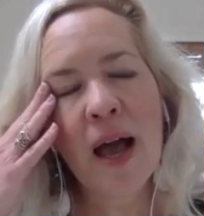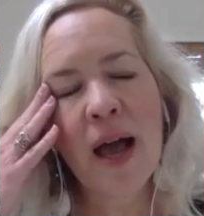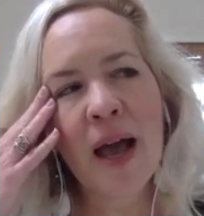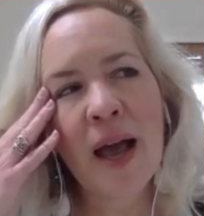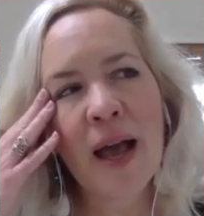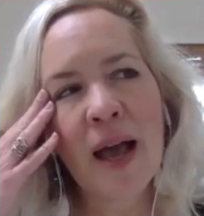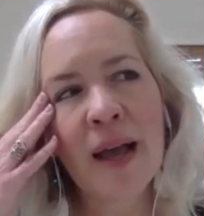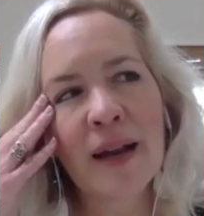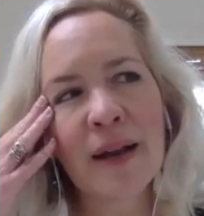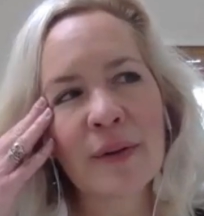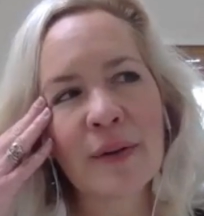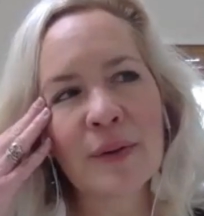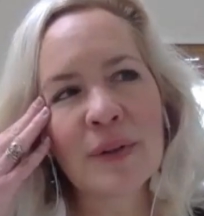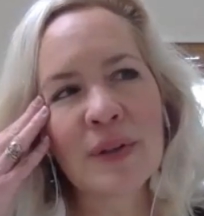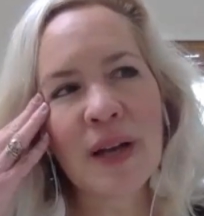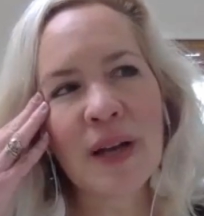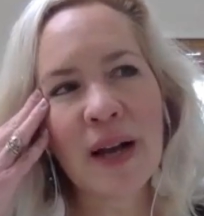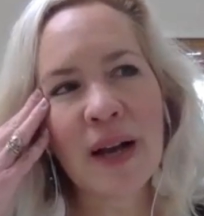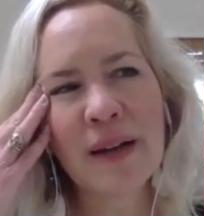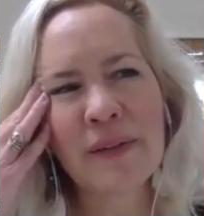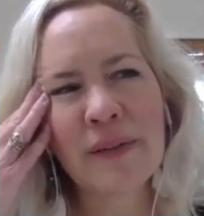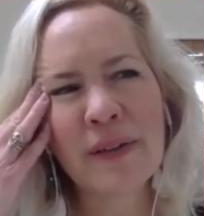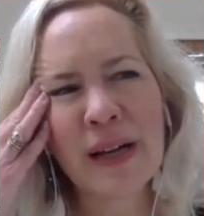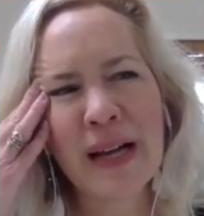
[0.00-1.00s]
And it was
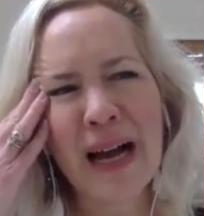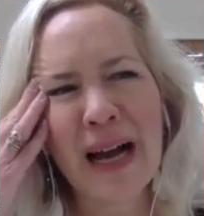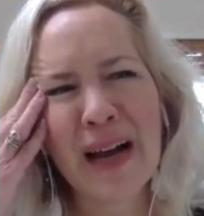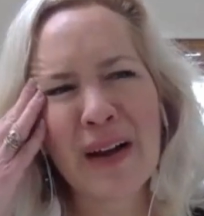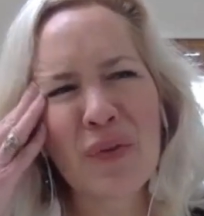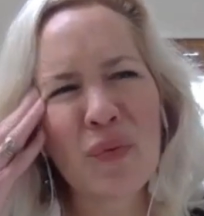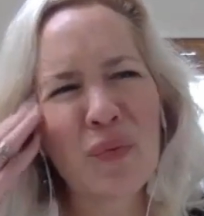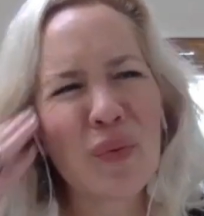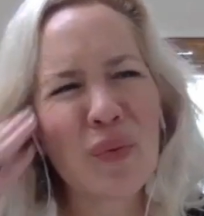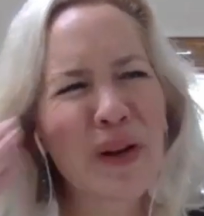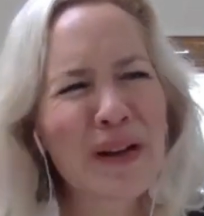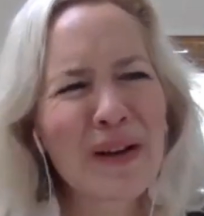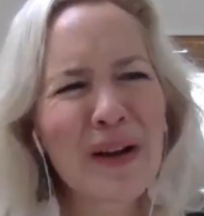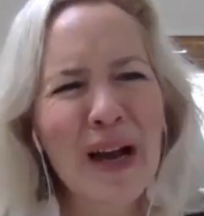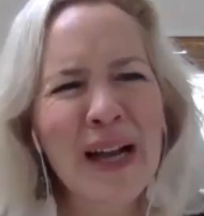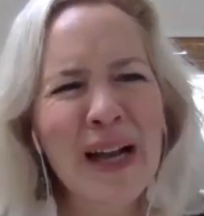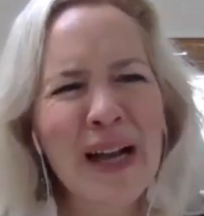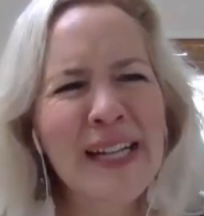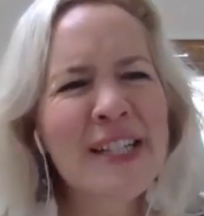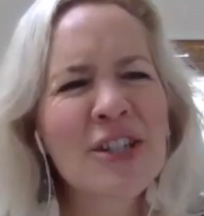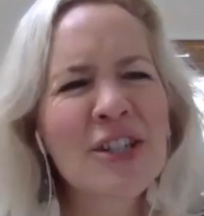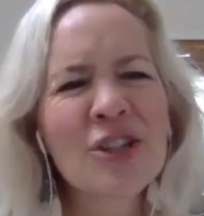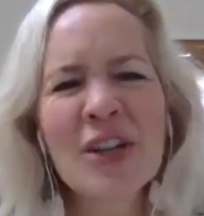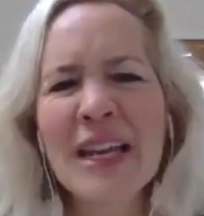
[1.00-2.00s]
kind of like, what
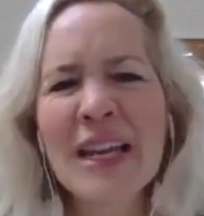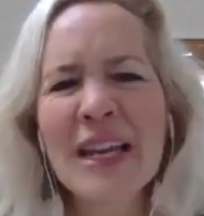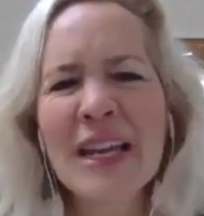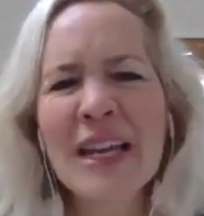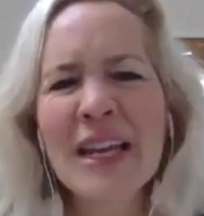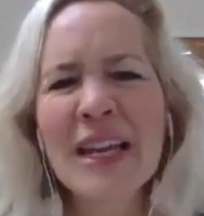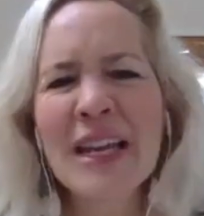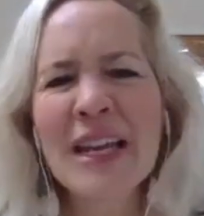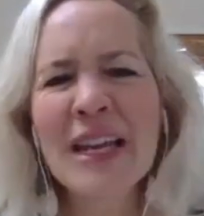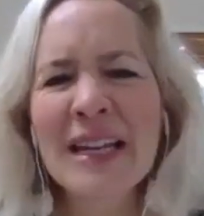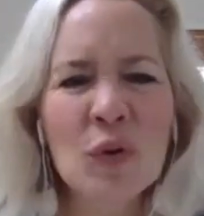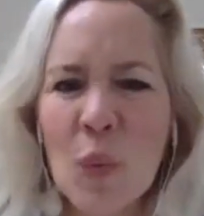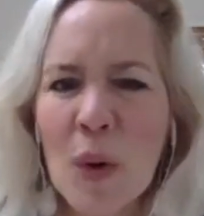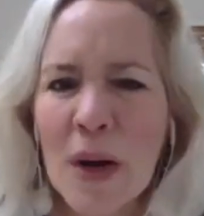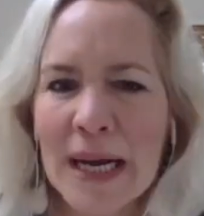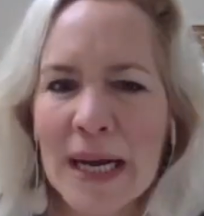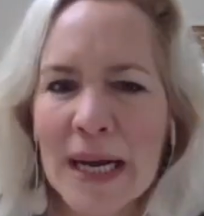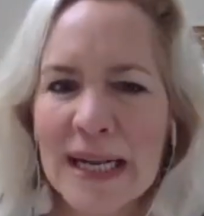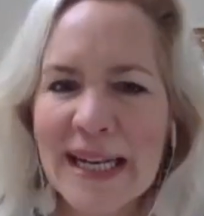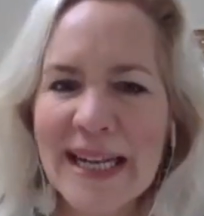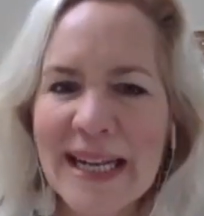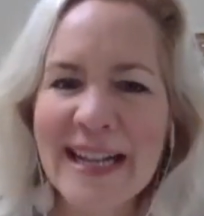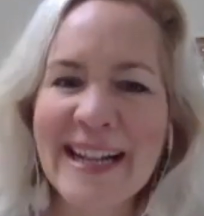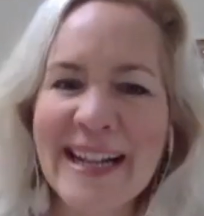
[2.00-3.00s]
initiated to
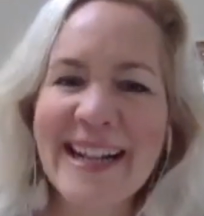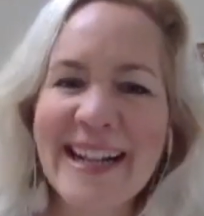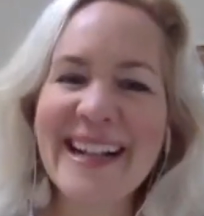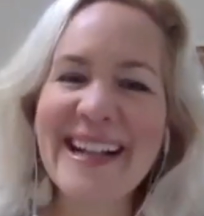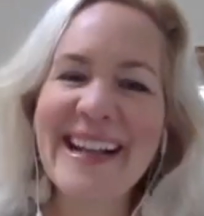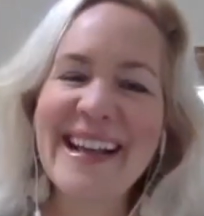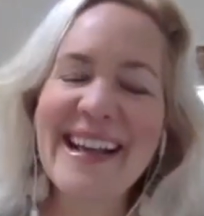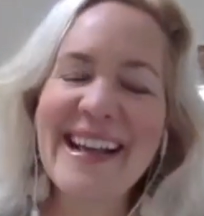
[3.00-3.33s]
what?